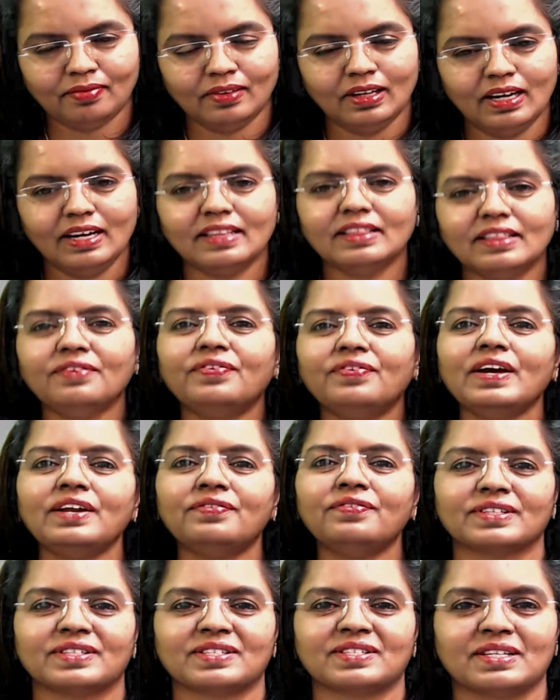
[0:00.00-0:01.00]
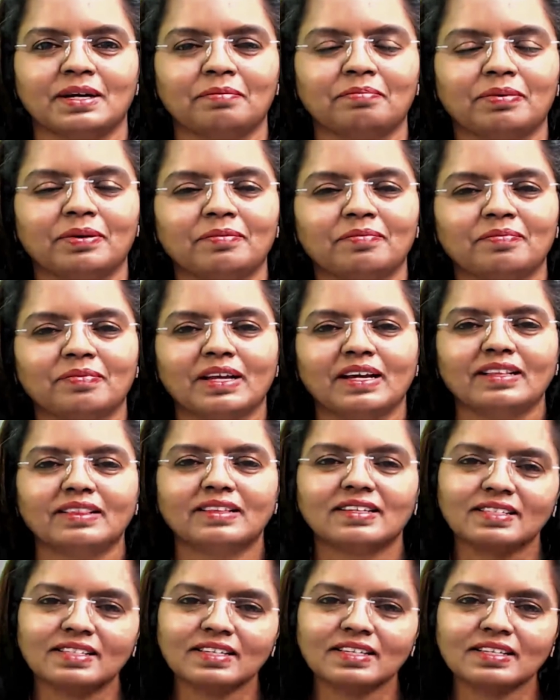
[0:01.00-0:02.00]
The very first tip.
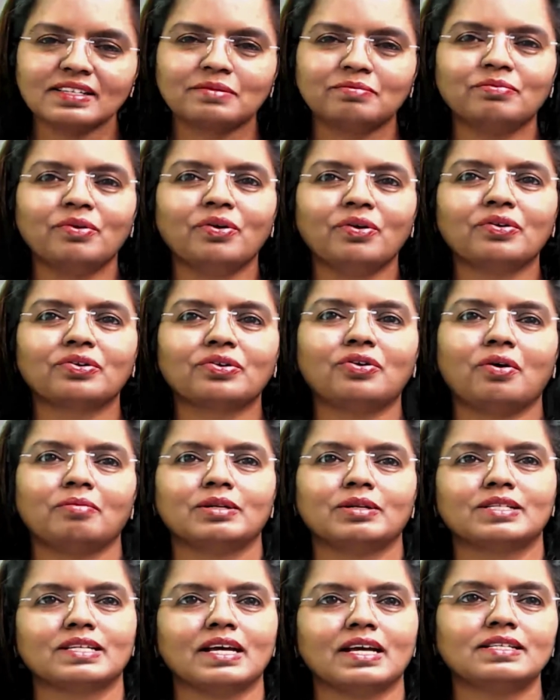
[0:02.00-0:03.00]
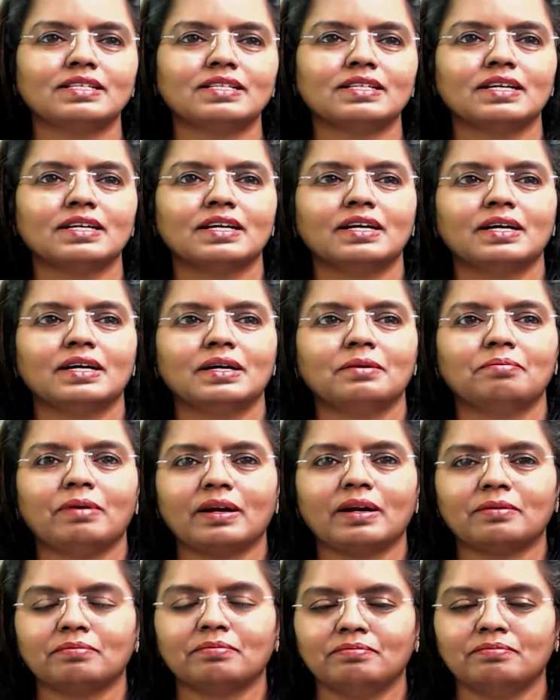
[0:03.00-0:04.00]
This is more common sense, but
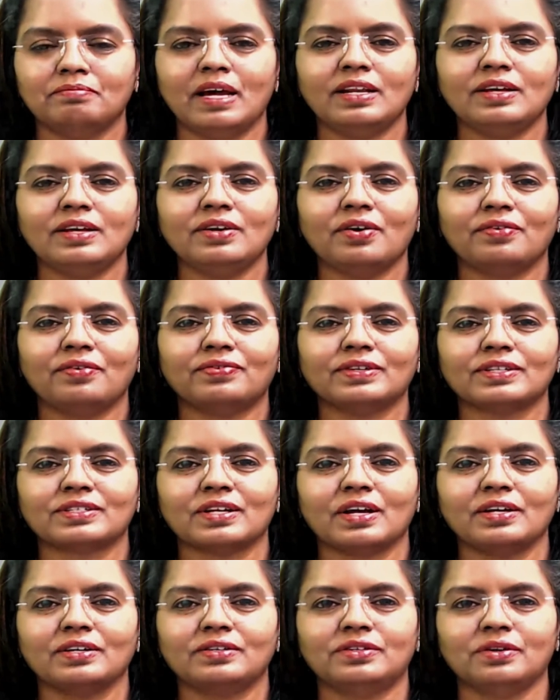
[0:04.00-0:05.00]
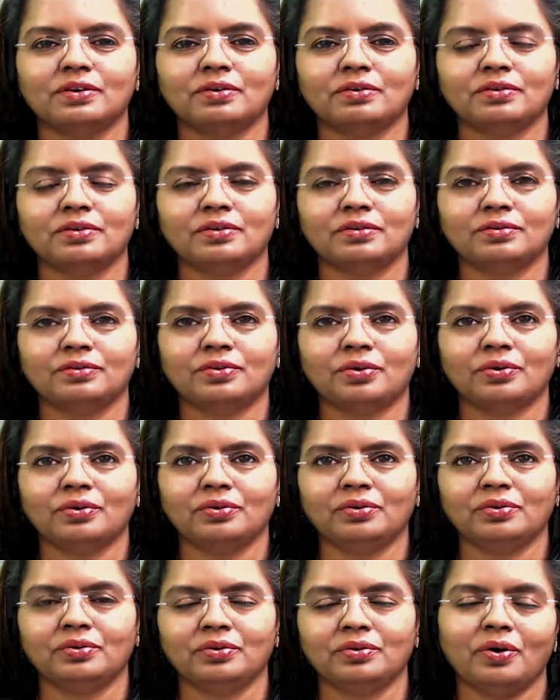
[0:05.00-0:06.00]
many of us don't
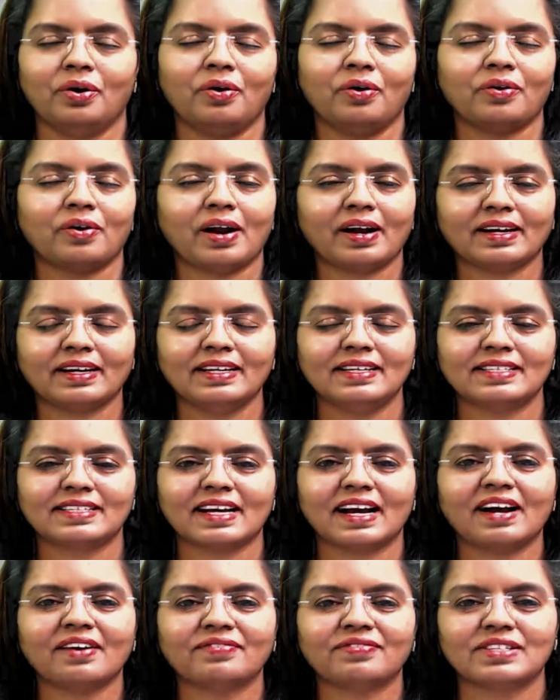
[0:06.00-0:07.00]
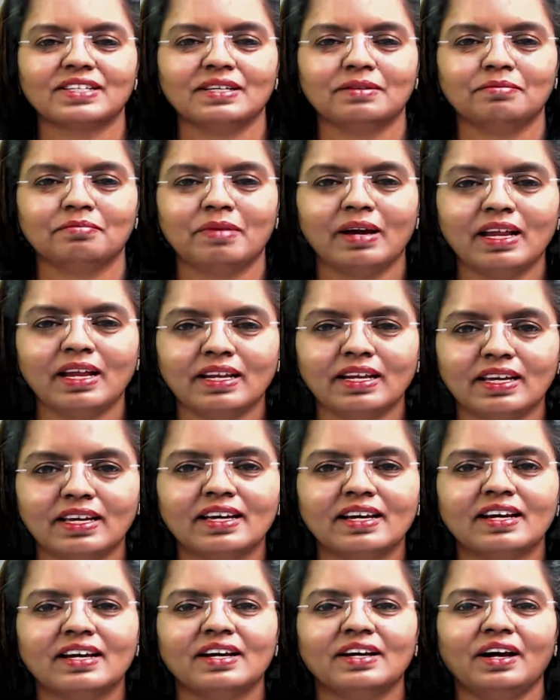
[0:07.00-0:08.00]
do, or at least I've seen many
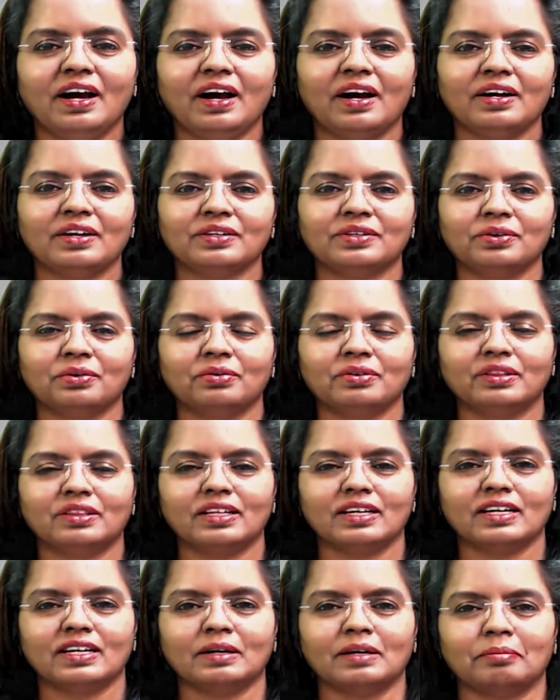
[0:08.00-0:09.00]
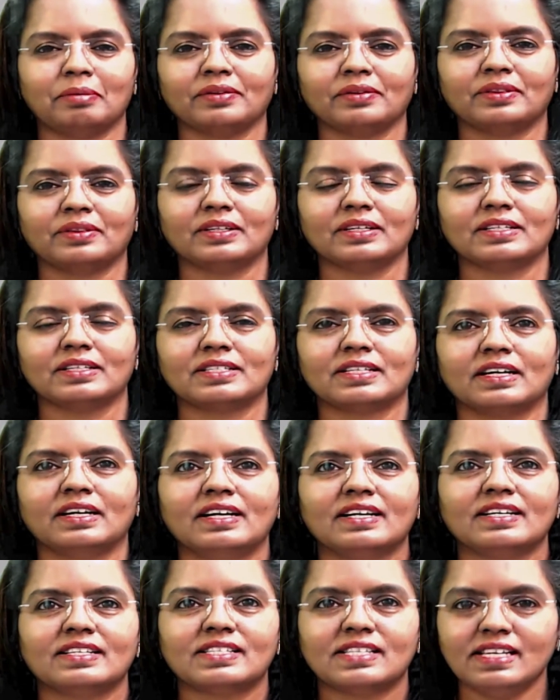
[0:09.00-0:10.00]
don't think about this
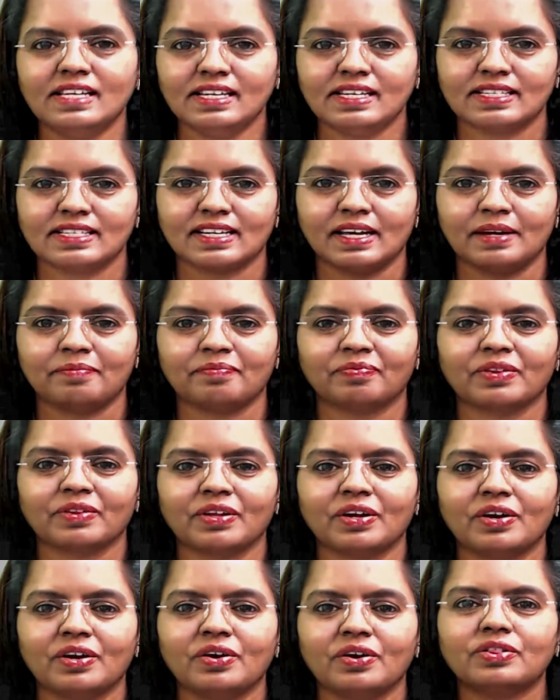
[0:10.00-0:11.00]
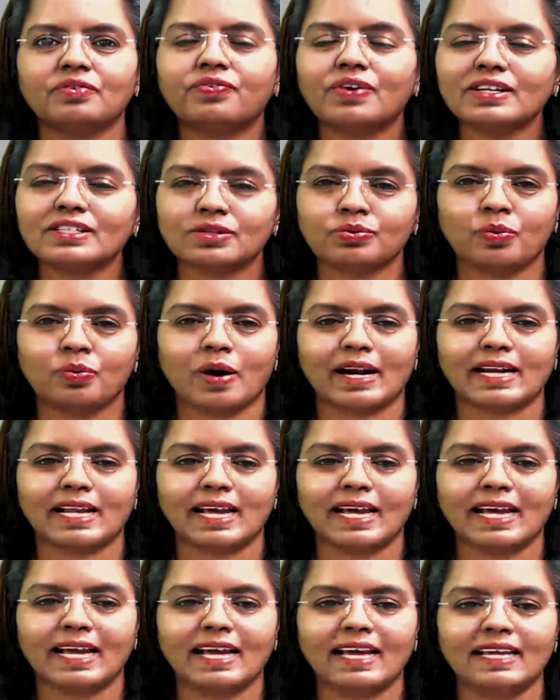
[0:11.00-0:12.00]
seriously. The first one
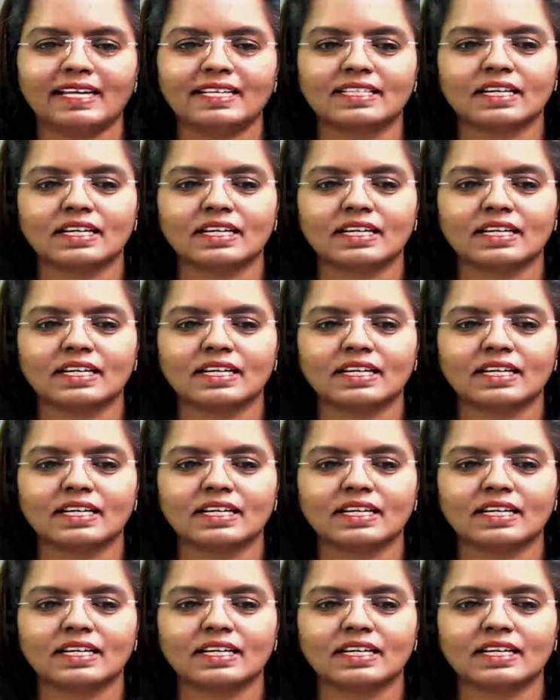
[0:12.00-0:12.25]
is,